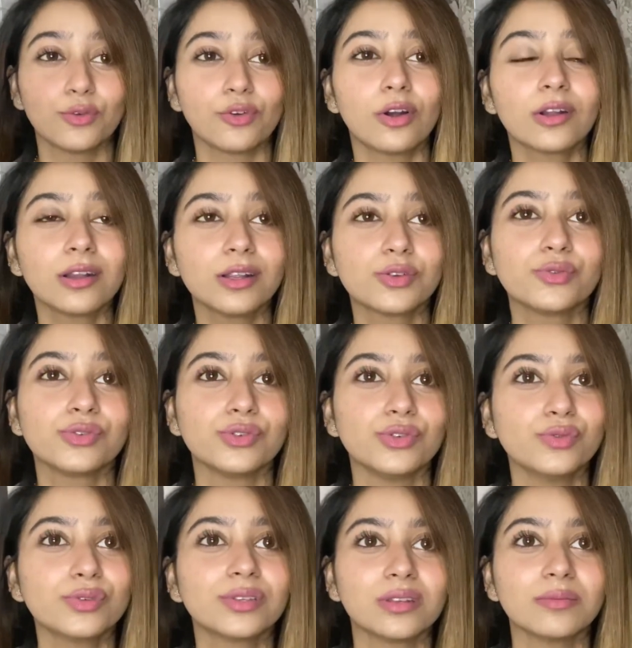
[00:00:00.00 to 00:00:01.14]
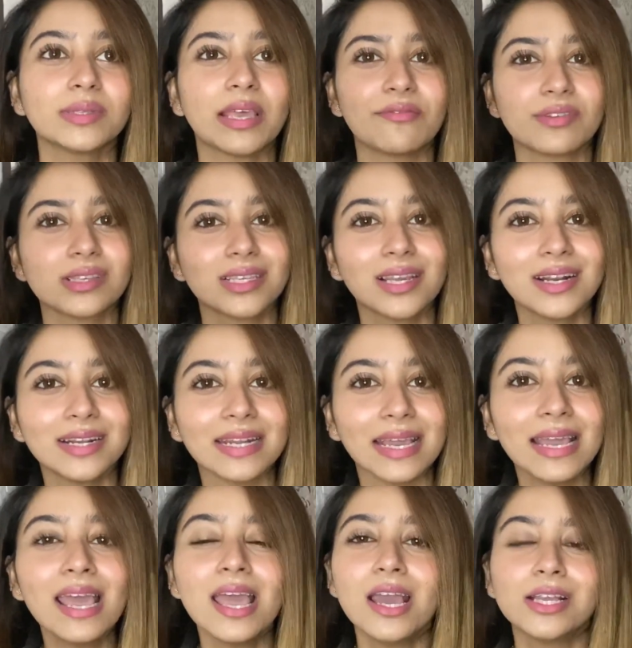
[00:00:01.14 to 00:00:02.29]
You do not need to use serums every single
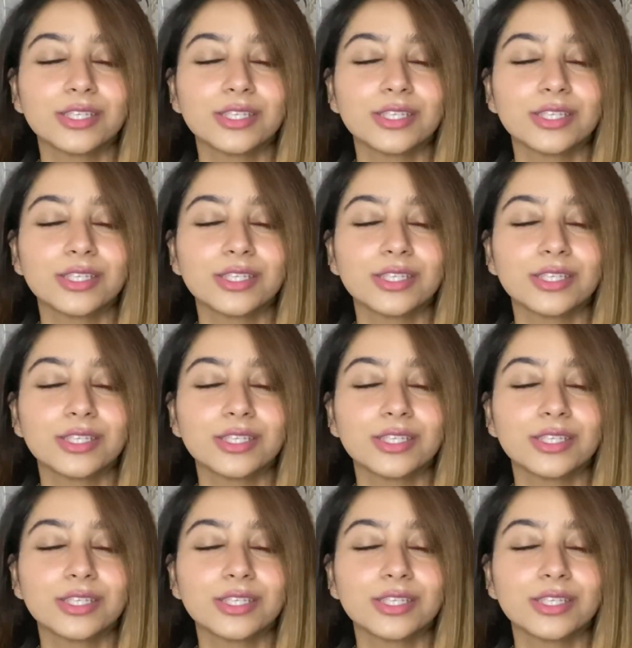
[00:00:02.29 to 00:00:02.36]
day.